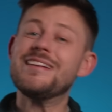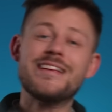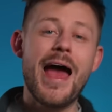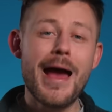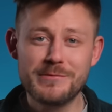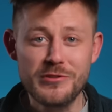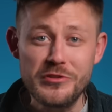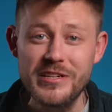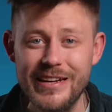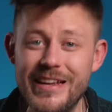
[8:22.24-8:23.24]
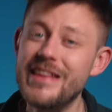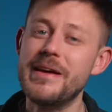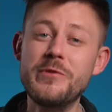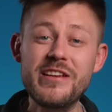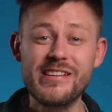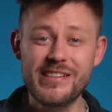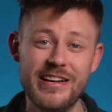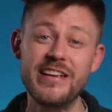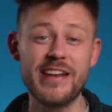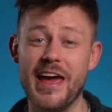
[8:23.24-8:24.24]
It's absolutely clear that we need
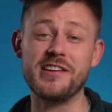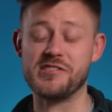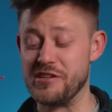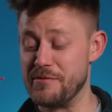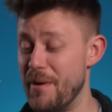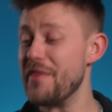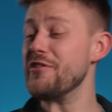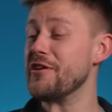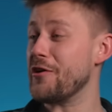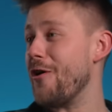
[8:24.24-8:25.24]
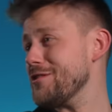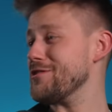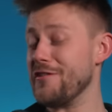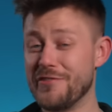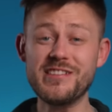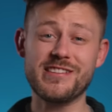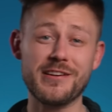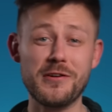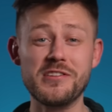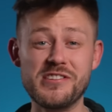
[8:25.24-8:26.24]
clean energy, but the costs of this
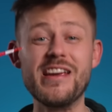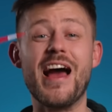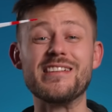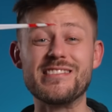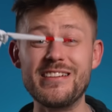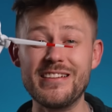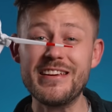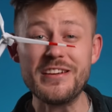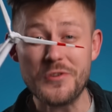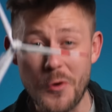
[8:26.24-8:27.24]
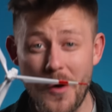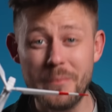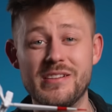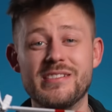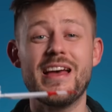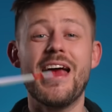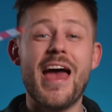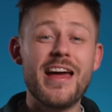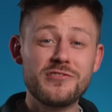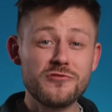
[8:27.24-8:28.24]
technology are still enormous.
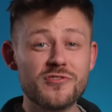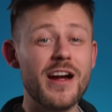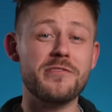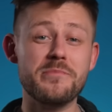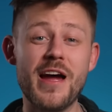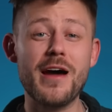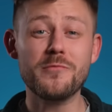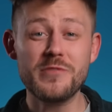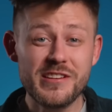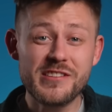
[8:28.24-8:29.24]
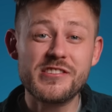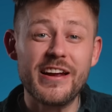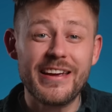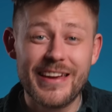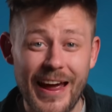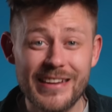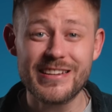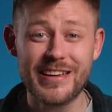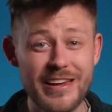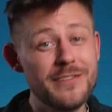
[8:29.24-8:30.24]
And to drive them down, we need a
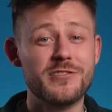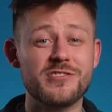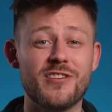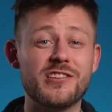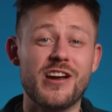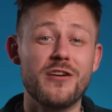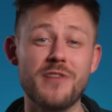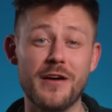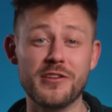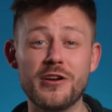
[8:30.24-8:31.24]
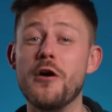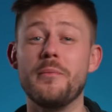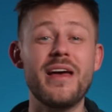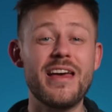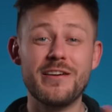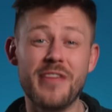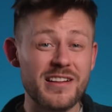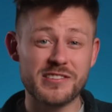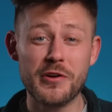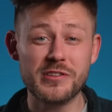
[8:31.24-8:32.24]
gigantic infrastructure around the globe. If
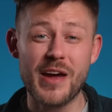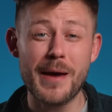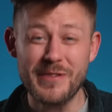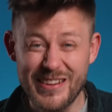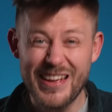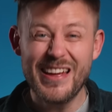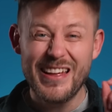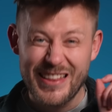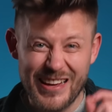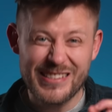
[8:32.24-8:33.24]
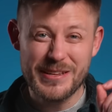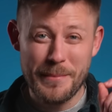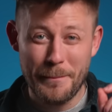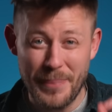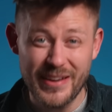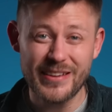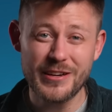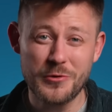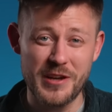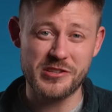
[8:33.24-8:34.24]
that's going to happen, that's a big
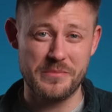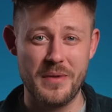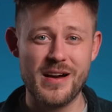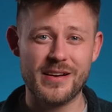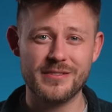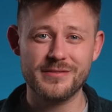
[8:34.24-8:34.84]
question mark.